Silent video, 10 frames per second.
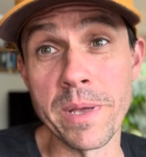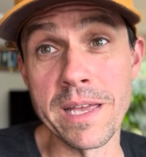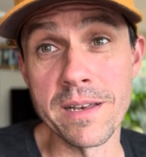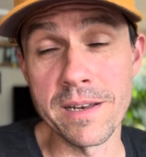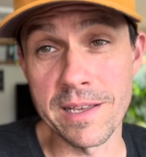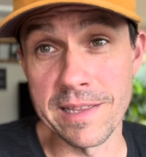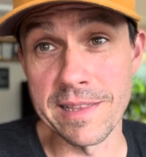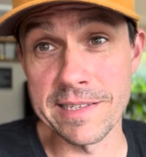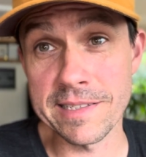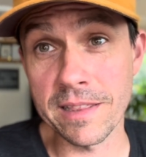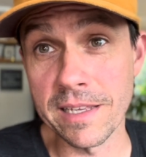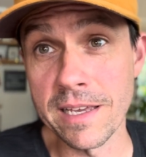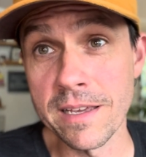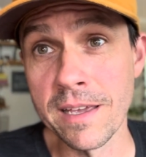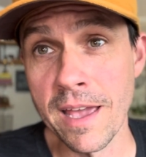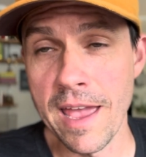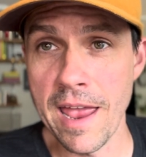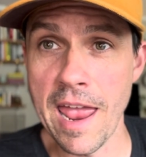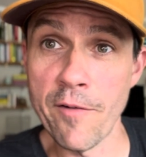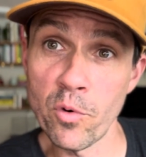pin in this league,
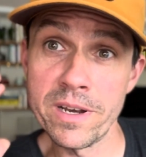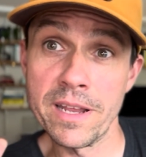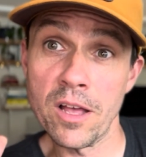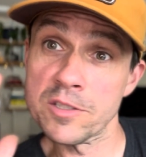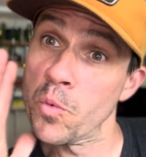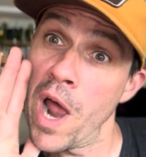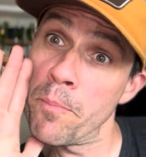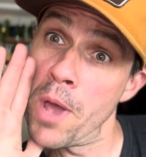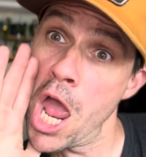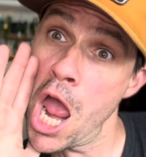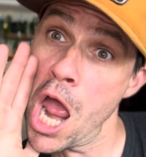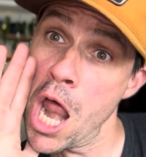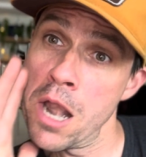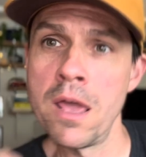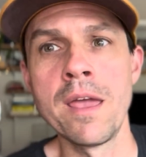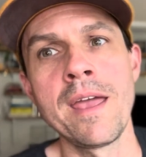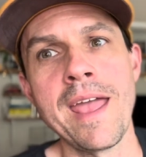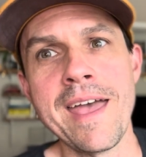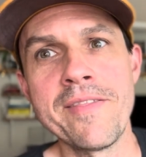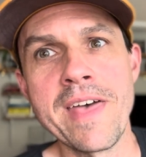everyone yells, "Red pin!"
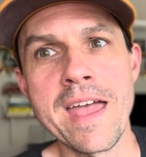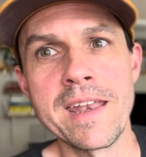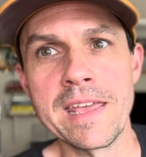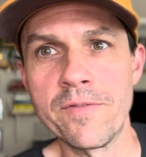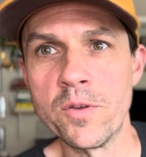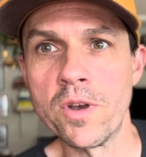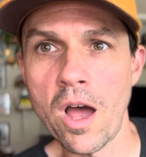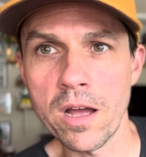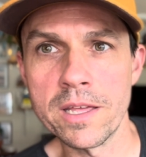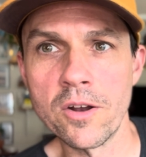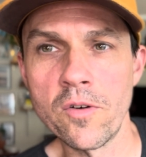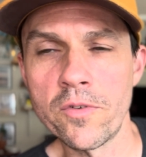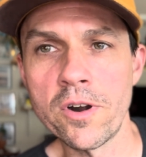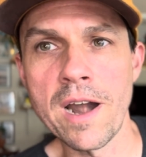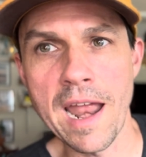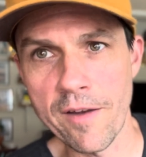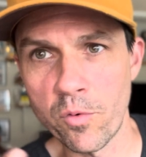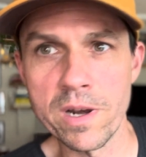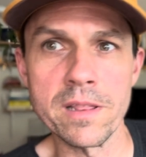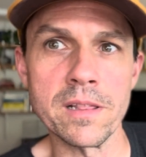And then if you knock it over,
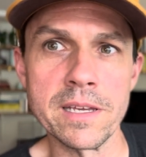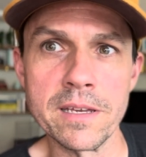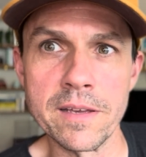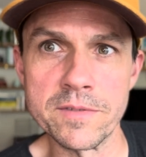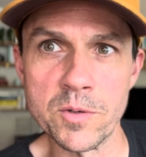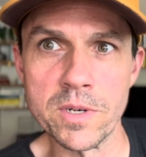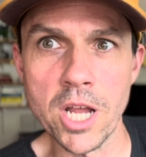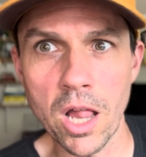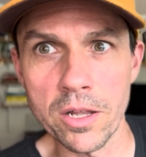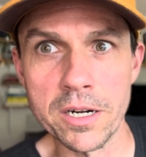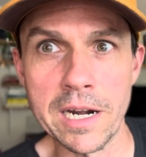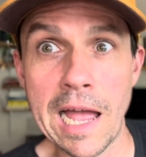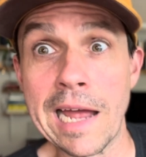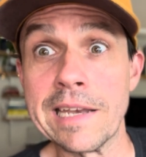everyone in the league gives you $1. I